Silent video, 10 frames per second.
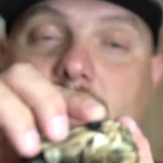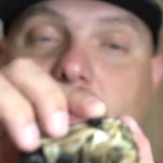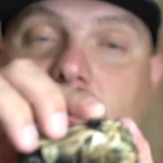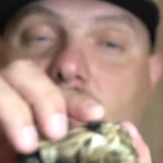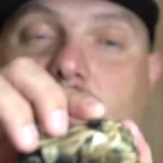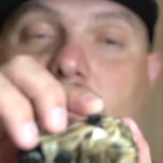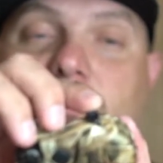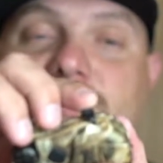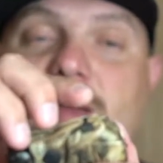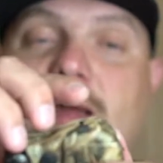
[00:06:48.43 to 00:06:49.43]
It's right on the
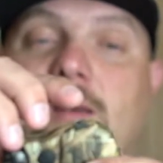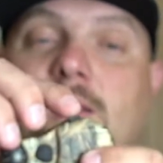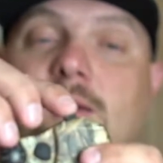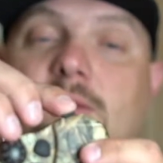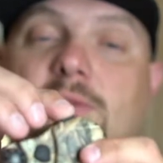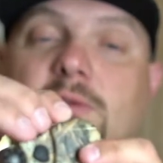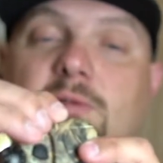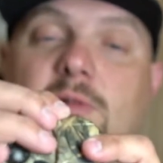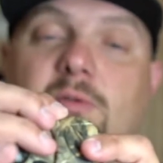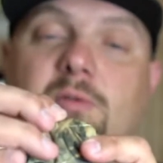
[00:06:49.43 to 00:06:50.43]
side. This
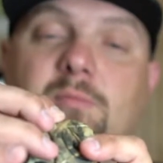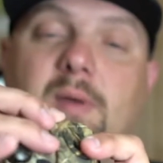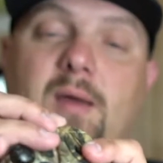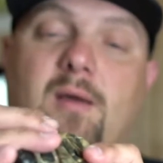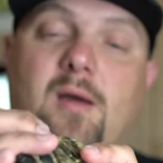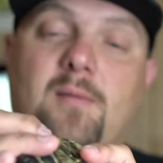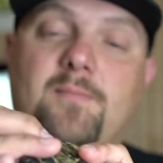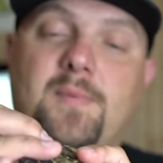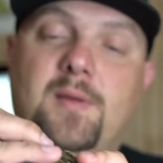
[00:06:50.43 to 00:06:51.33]
closes back up,